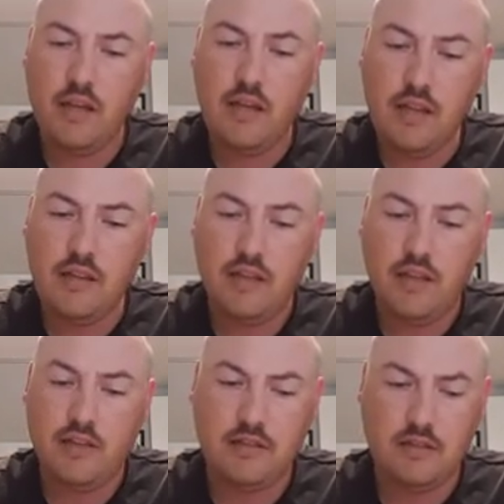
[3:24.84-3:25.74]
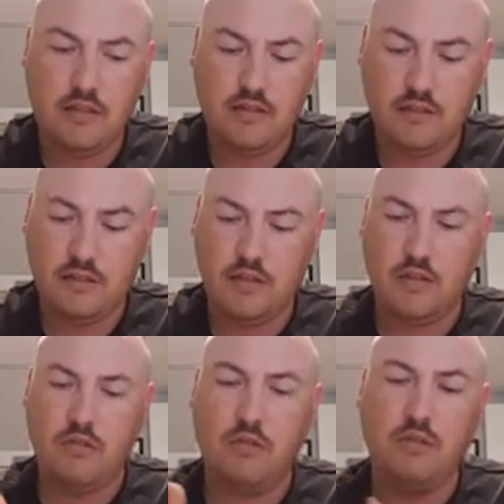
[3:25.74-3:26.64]
in this,
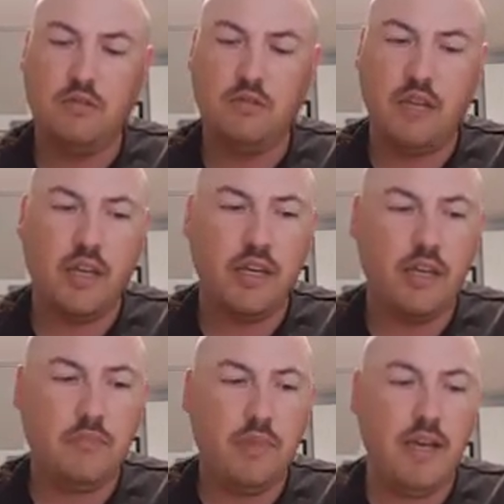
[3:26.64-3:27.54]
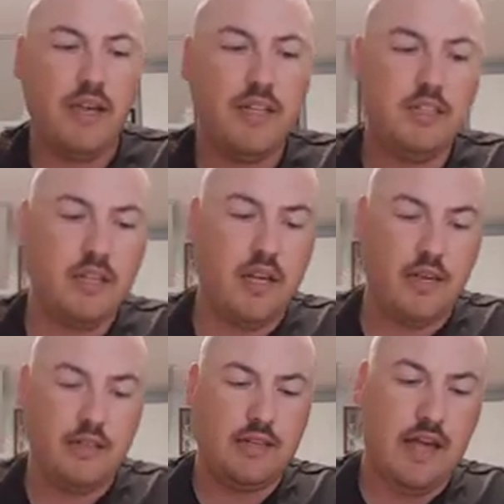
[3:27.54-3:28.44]
we will take it page at
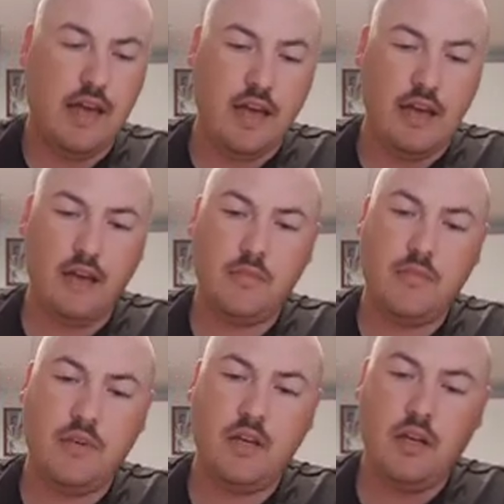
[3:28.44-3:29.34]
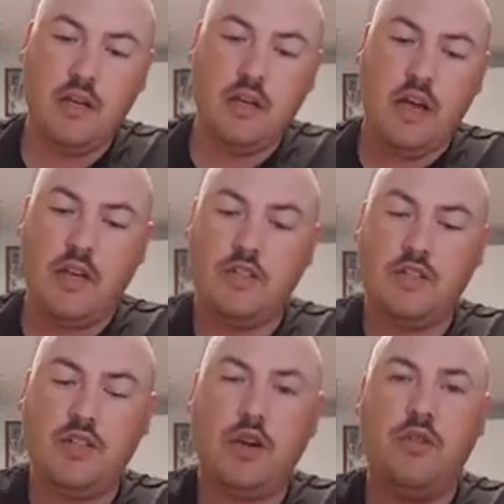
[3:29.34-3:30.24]
a time and
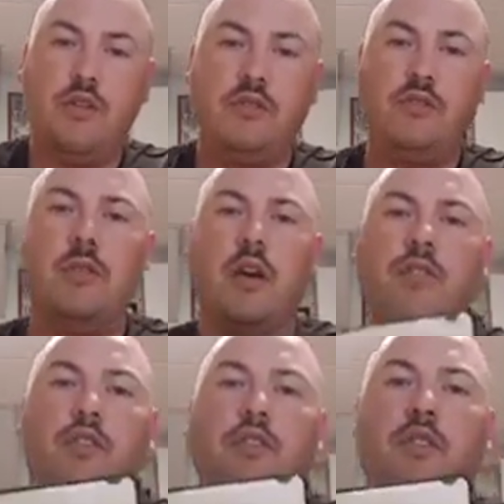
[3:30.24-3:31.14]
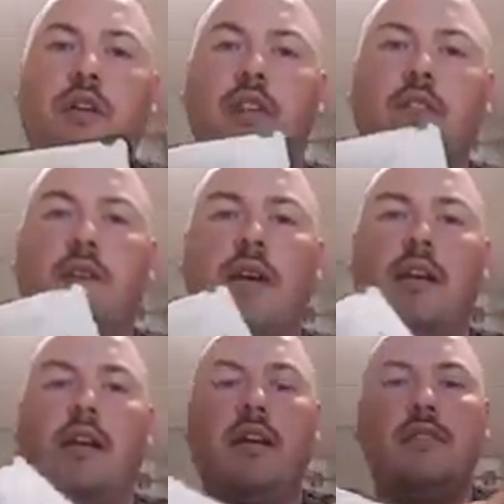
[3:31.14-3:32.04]
show you a few things about it.
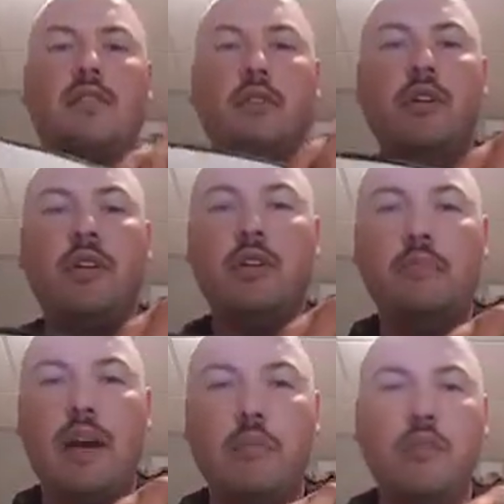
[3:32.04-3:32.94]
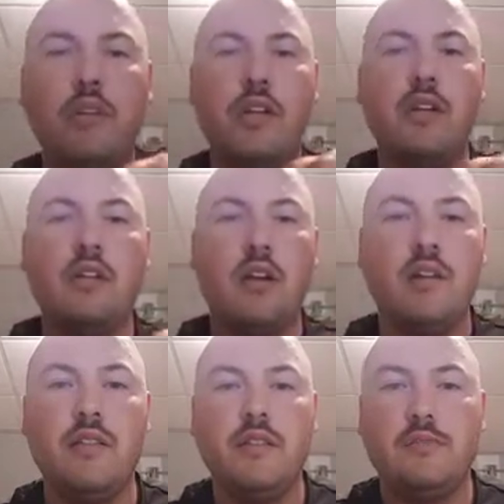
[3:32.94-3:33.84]
Now, anytime you get a new Bible, you need to
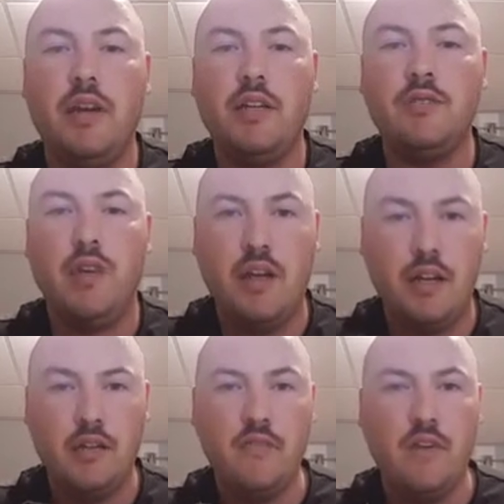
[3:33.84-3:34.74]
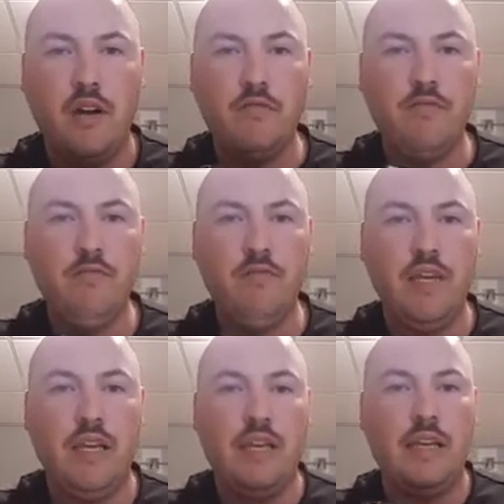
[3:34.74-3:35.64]
turn to this page right here, the very
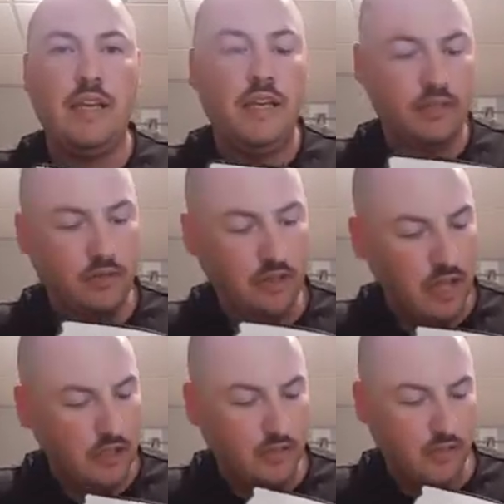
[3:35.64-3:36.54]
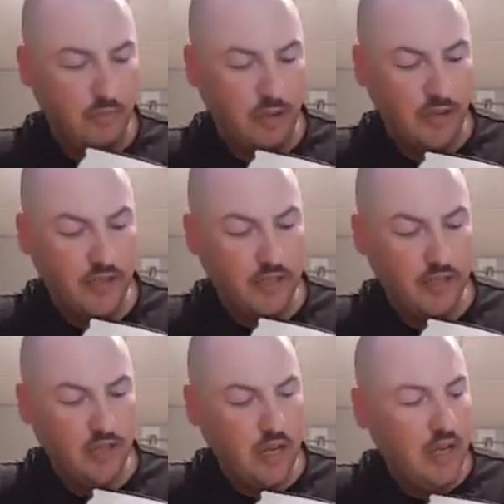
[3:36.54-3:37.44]
beginning introductory page.